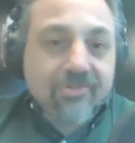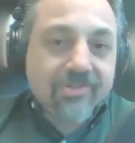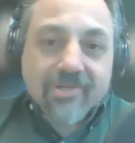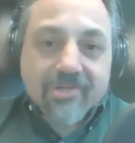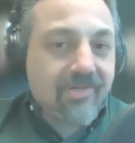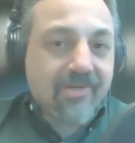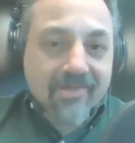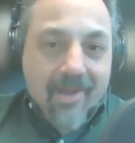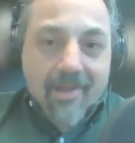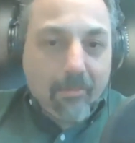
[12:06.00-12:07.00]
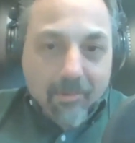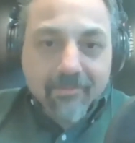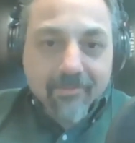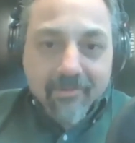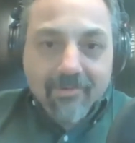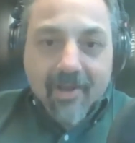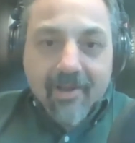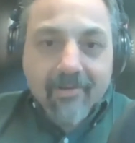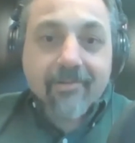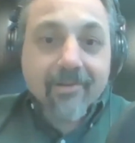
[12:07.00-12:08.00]
just as an example.
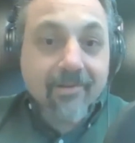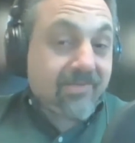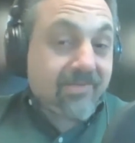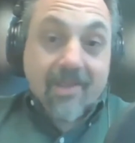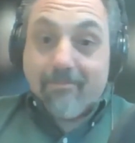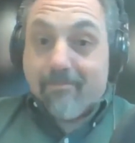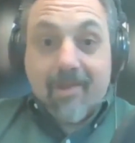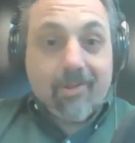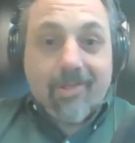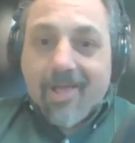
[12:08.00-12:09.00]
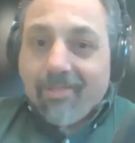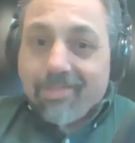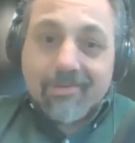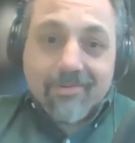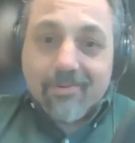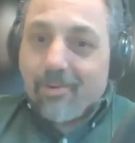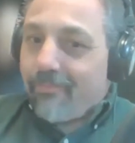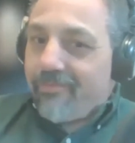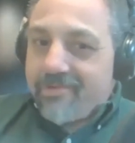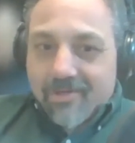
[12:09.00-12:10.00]
Okay. Is that mental health
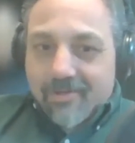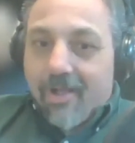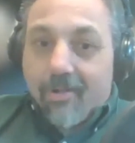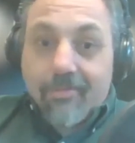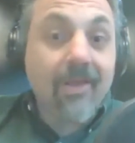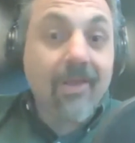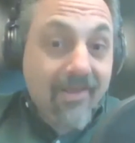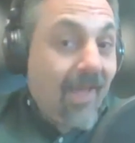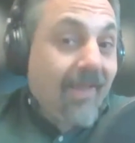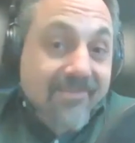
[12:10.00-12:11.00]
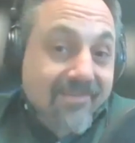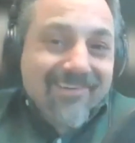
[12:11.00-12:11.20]
or physical health? Yes.